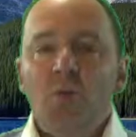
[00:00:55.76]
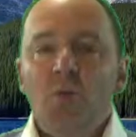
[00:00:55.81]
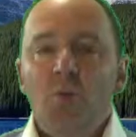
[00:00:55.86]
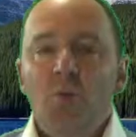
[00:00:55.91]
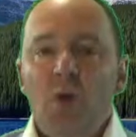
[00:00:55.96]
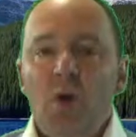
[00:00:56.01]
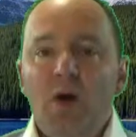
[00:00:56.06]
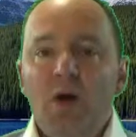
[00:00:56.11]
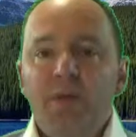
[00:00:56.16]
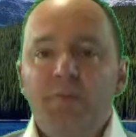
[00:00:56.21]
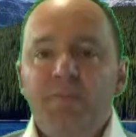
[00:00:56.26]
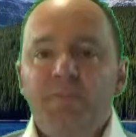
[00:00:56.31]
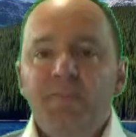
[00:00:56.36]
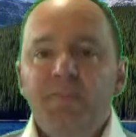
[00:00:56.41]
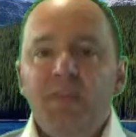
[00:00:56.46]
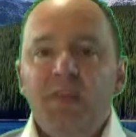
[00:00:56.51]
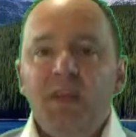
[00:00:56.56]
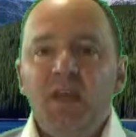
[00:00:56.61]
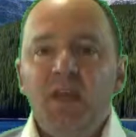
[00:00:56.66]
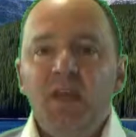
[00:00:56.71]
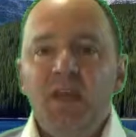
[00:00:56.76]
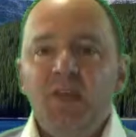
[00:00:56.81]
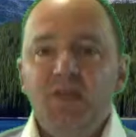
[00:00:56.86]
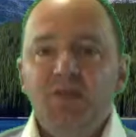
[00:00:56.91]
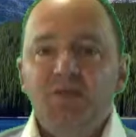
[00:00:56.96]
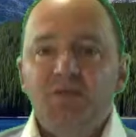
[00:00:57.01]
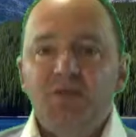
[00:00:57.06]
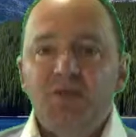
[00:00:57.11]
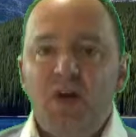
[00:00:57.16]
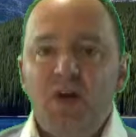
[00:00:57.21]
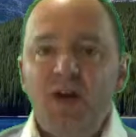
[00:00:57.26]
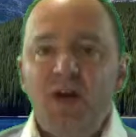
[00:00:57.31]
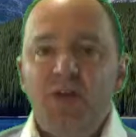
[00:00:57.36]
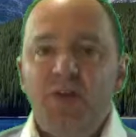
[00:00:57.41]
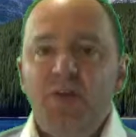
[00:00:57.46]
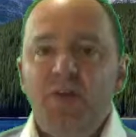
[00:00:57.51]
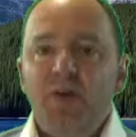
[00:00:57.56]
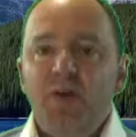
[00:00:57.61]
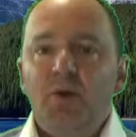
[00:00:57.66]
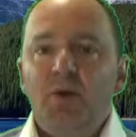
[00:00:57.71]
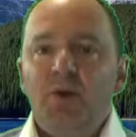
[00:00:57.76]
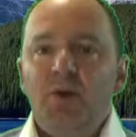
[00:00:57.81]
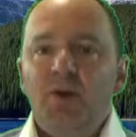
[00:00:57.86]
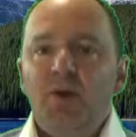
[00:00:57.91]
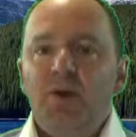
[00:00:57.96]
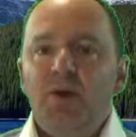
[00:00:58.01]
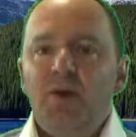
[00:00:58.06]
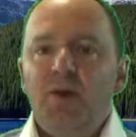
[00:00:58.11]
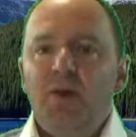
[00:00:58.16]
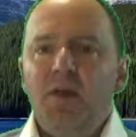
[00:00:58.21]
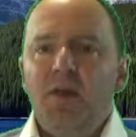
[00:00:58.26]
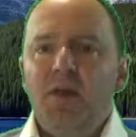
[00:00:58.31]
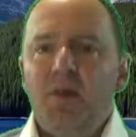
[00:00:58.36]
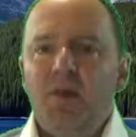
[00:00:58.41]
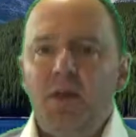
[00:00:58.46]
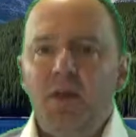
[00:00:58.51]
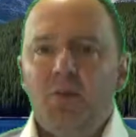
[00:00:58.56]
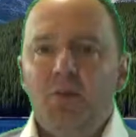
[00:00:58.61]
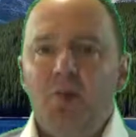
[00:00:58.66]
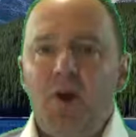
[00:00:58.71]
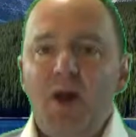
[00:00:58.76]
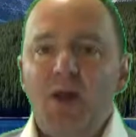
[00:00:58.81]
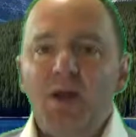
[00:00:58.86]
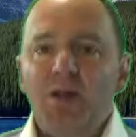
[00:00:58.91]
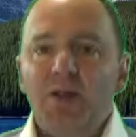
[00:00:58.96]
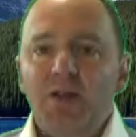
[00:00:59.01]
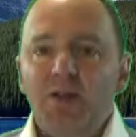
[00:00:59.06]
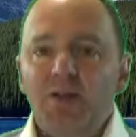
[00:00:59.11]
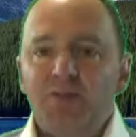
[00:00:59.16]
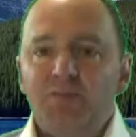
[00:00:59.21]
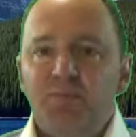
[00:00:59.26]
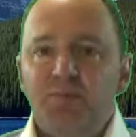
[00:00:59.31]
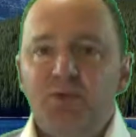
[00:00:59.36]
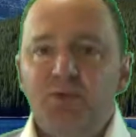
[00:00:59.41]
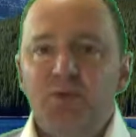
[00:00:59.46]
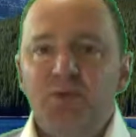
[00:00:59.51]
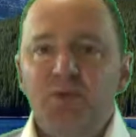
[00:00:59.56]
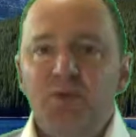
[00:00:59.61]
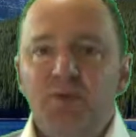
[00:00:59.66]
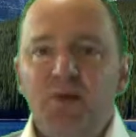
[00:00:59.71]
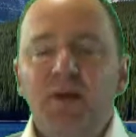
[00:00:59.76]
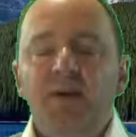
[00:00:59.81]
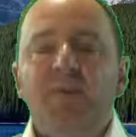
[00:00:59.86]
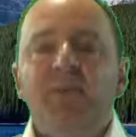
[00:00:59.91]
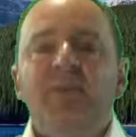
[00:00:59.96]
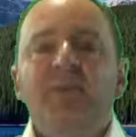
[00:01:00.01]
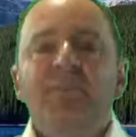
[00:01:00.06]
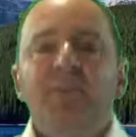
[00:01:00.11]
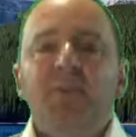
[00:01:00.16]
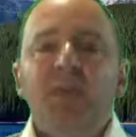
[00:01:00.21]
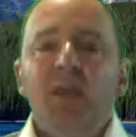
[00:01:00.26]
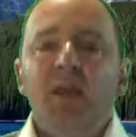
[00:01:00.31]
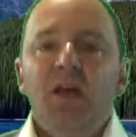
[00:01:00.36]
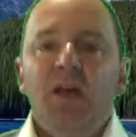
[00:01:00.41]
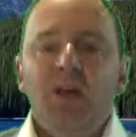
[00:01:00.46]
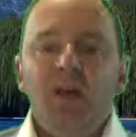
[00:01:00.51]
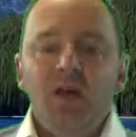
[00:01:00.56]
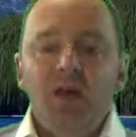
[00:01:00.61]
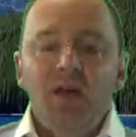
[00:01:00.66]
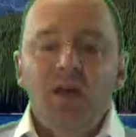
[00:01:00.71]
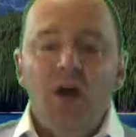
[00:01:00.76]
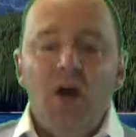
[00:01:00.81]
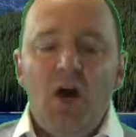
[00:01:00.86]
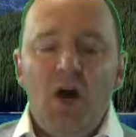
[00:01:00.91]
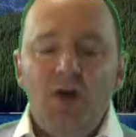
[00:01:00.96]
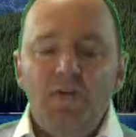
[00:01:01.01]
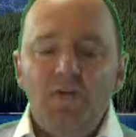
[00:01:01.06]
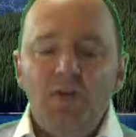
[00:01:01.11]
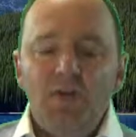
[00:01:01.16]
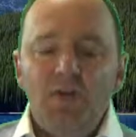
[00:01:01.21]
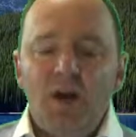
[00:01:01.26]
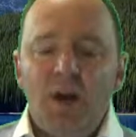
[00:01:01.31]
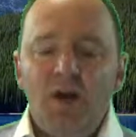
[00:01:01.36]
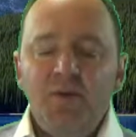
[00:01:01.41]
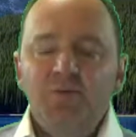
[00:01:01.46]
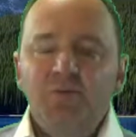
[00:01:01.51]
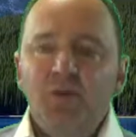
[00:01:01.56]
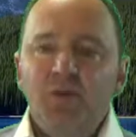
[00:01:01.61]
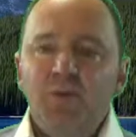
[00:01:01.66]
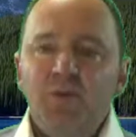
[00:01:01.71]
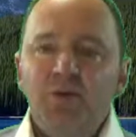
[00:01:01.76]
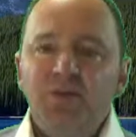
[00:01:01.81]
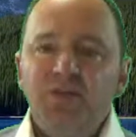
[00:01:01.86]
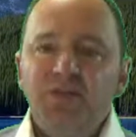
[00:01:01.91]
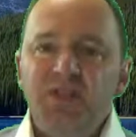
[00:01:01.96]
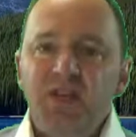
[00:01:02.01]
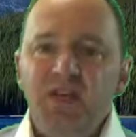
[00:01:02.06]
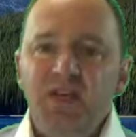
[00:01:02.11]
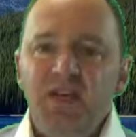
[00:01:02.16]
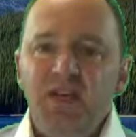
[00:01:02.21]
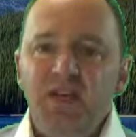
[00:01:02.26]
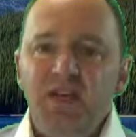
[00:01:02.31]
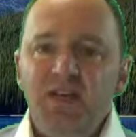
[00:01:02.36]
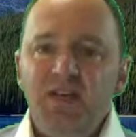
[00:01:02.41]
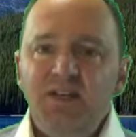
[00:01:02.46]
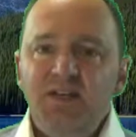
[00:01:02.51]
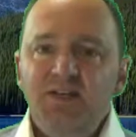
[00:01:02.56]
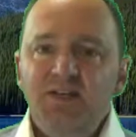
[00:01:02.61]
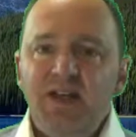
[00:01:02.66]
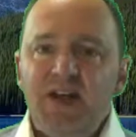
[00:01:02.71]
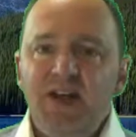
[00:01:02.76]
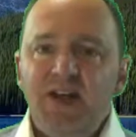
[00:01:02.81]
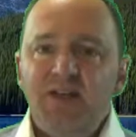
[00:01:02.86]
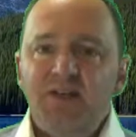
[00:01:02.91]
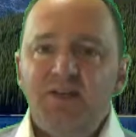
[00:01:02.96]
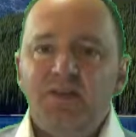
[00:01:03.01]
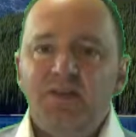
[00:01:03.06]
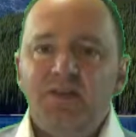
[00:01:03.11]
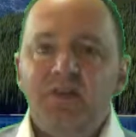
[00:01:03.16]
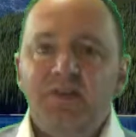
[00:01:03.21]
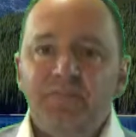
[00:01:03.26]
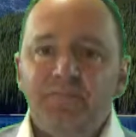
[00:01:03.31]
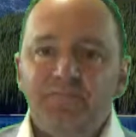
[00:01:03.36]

what each side theoretically is pursuing, oftentimes what we're seeing is that